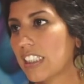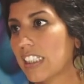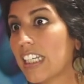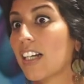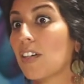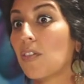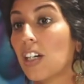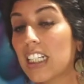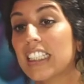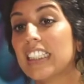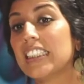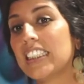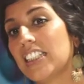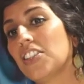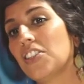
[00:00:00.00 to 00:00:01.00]
And I want to
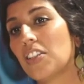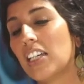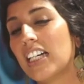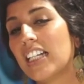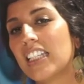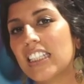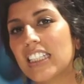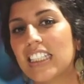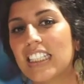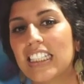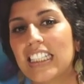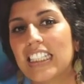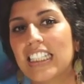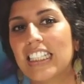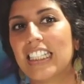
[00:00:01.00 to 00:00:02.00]
continue that,
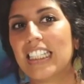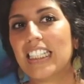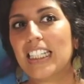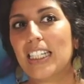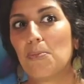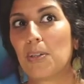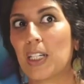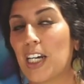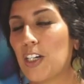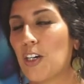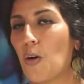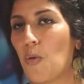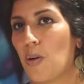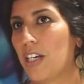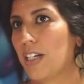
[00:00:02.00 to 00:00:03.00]
but I
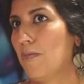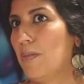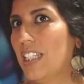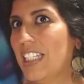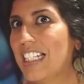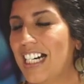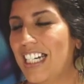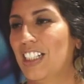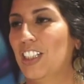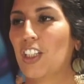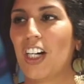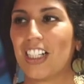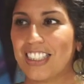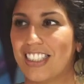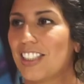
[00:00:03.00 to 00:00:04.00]
don't want to be kind of
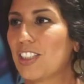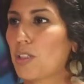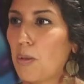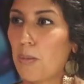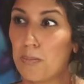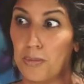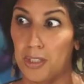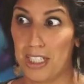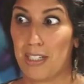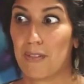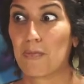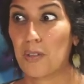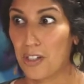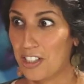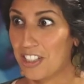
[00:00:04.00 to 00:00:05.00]
locked into a brick and
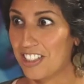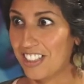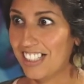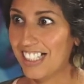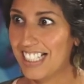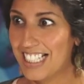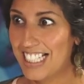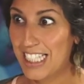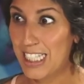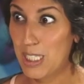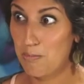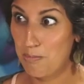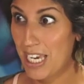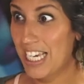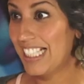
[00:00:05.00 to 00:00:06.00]
mortar
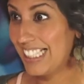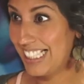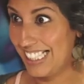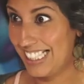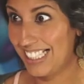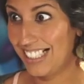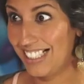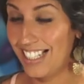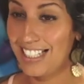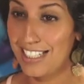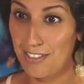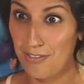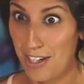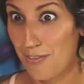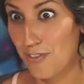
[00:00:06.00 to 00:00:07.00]
space kind
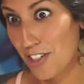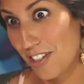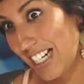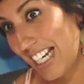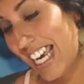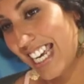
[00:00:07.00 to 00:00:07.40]
of ever again,